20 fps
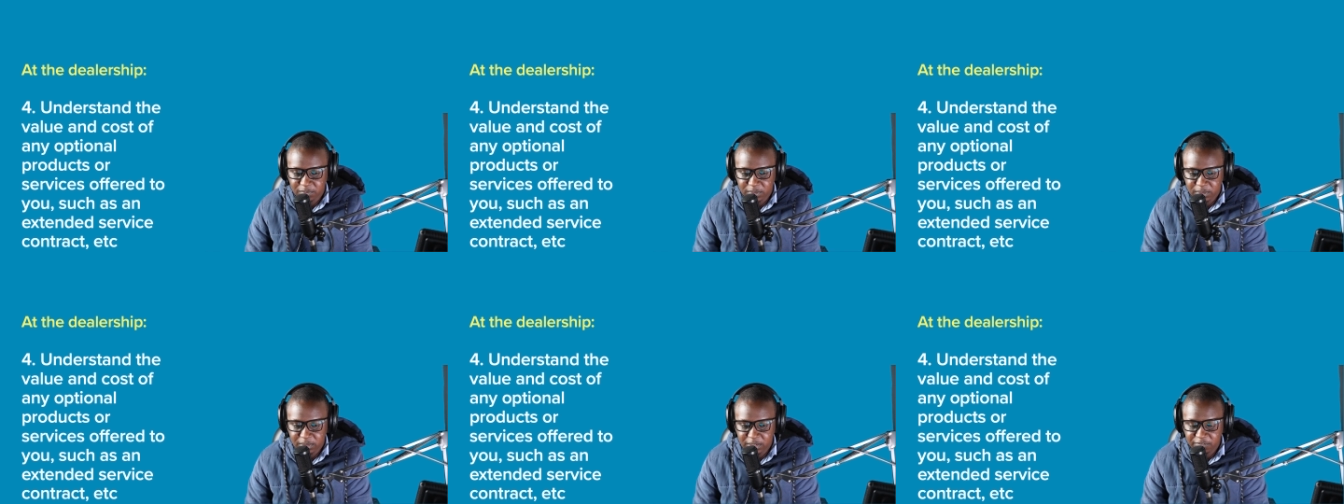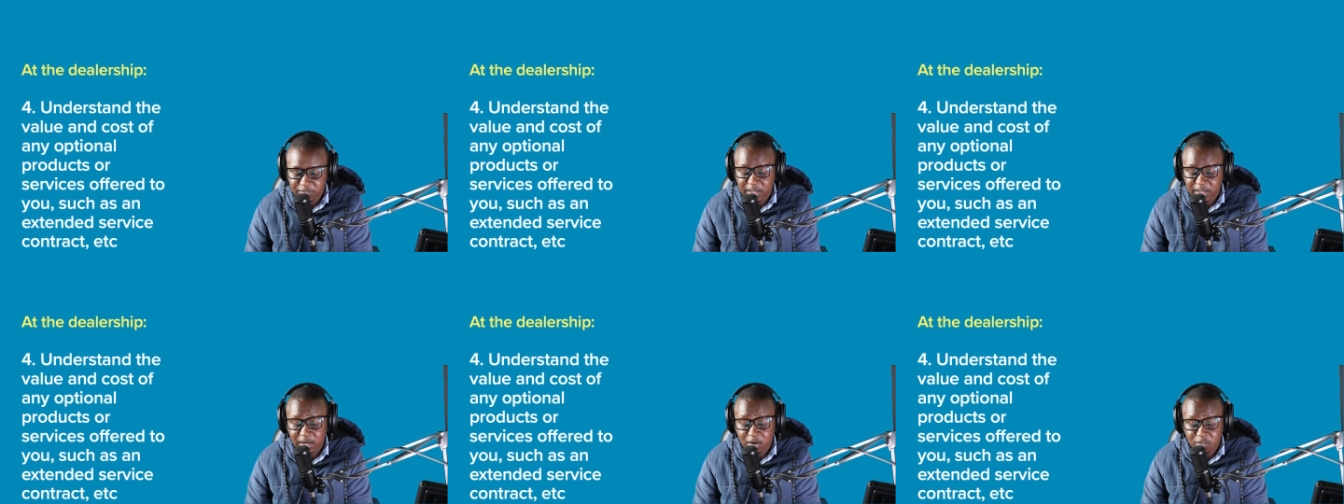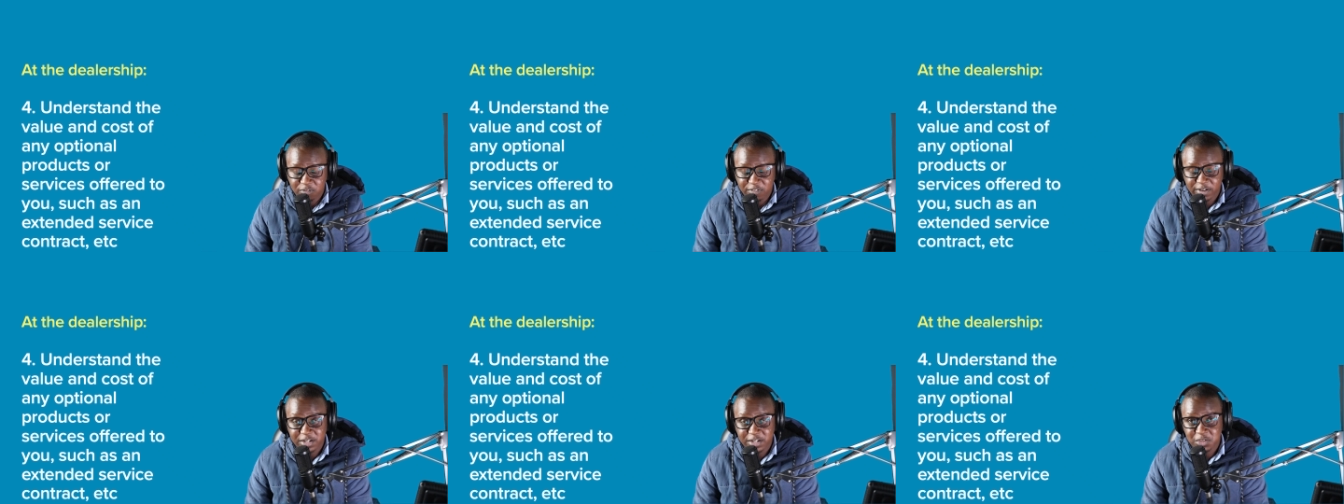If they are
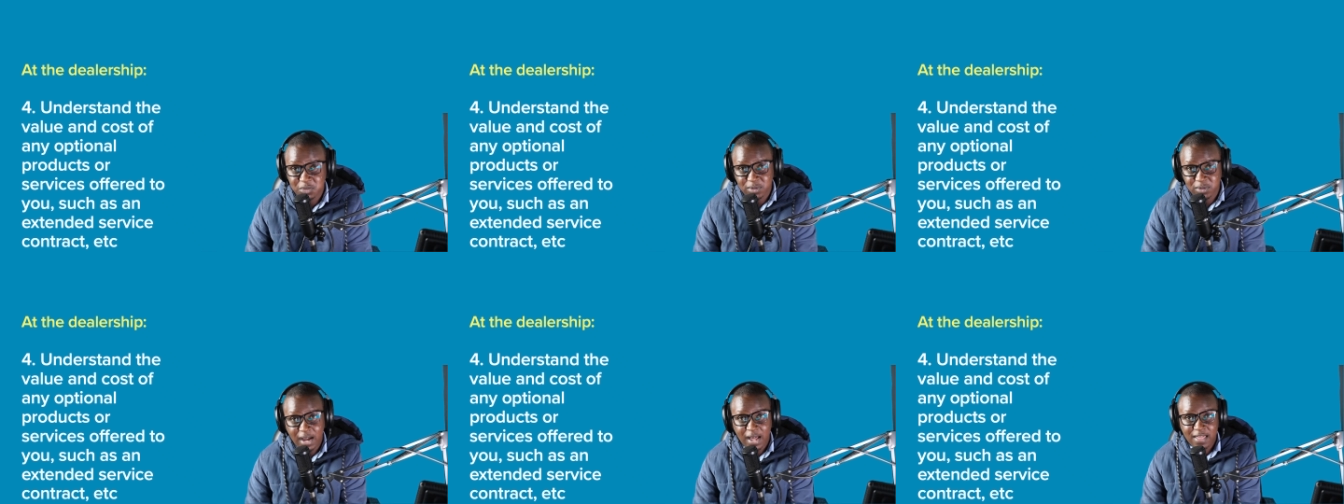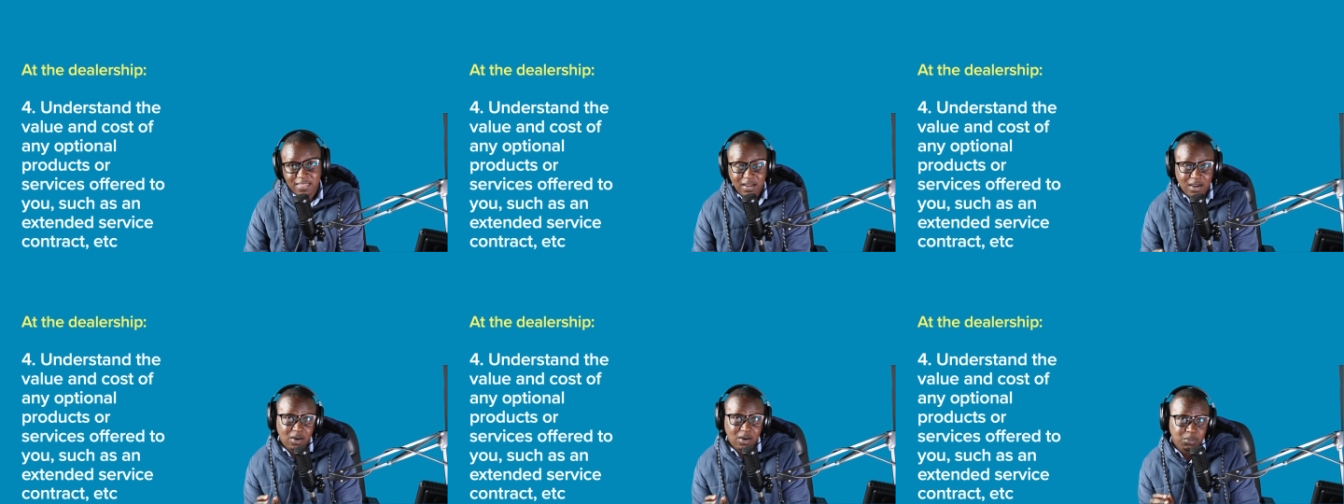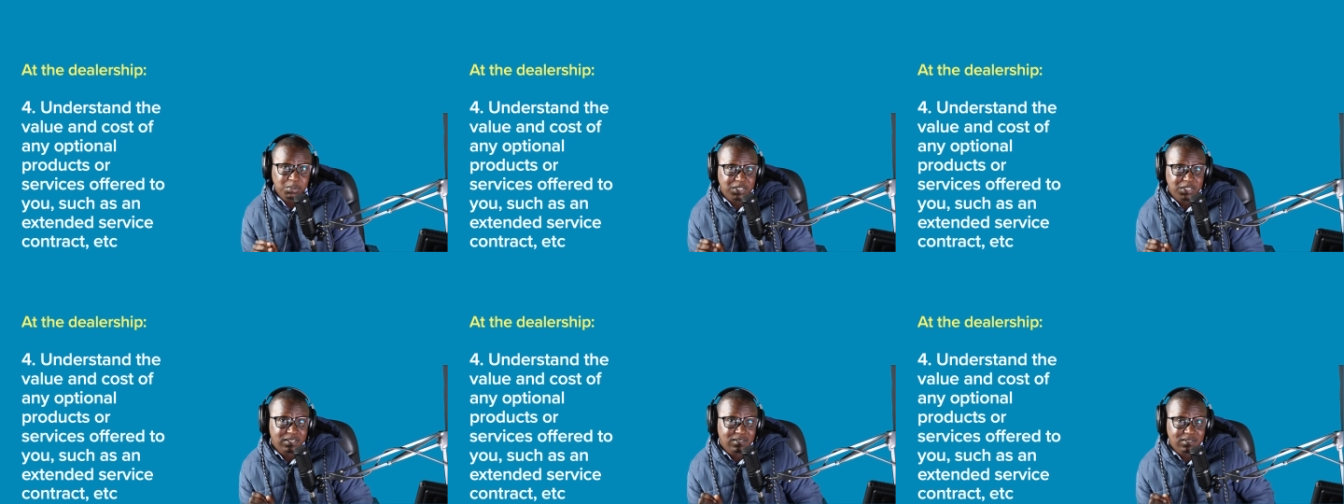offering you other
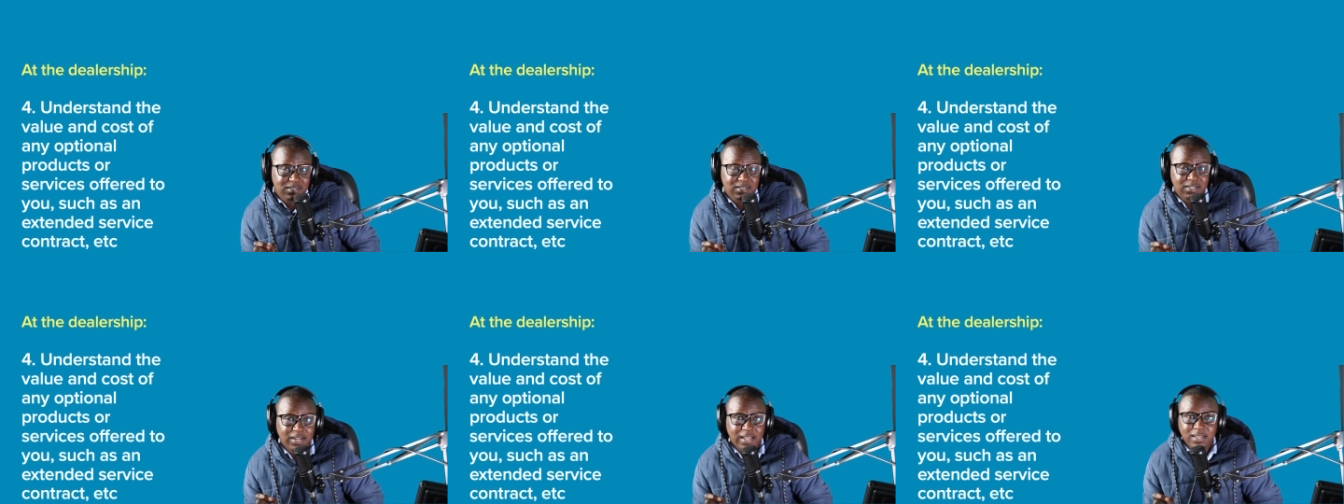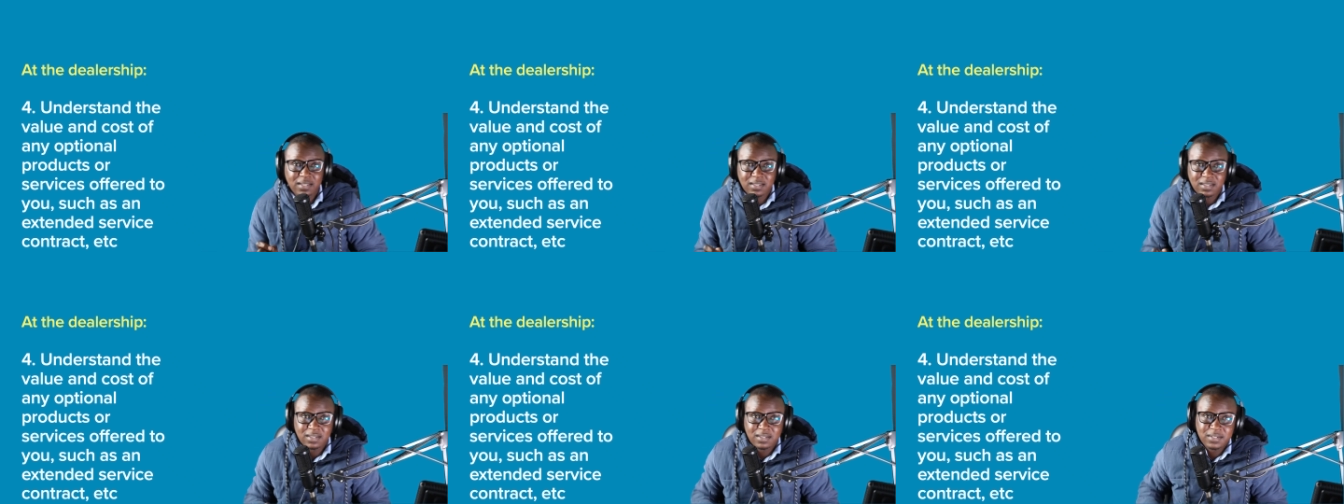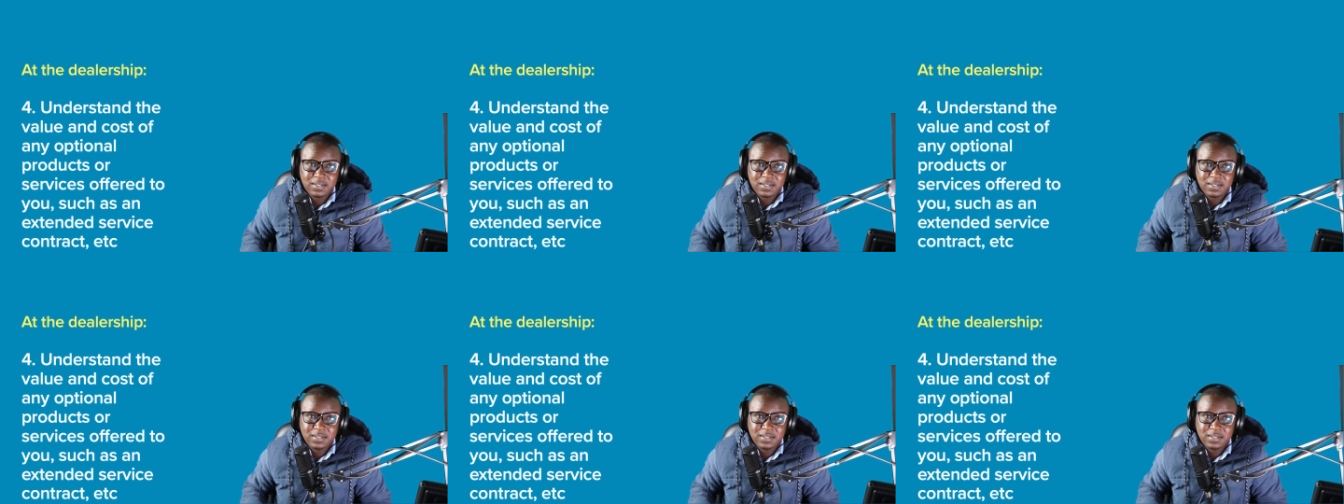options like